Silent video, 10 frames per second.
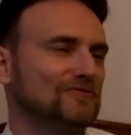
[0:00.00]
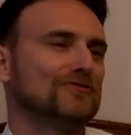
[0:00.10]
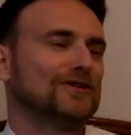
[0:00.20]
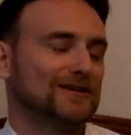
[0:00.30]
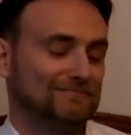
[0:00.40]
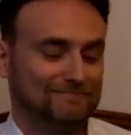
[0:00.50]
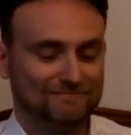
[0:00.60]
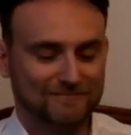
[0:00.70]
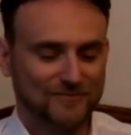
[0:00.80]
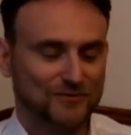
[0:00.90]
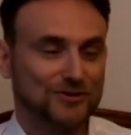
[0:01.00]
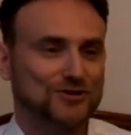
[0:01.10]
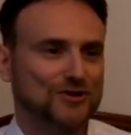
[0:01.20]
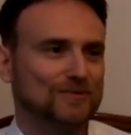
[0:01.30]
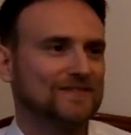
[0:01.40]
for the for the
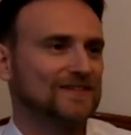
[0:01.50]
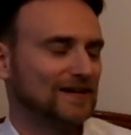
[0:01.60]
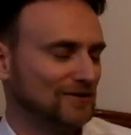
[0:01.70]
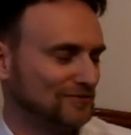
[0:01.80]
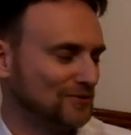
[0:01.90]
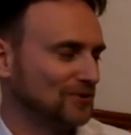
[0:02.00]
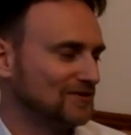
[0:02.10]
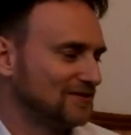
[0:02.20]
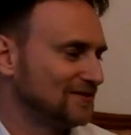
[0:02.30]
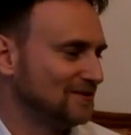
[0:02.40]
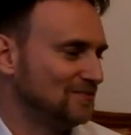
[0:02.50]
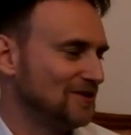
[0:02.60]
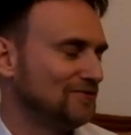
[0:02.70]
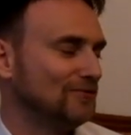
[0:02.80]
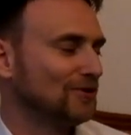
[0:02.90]
German side, of course, it's the
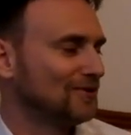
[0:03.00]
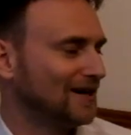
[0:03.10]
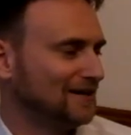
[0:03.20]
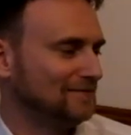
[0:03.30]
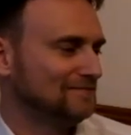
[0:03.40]
B F one oh nine,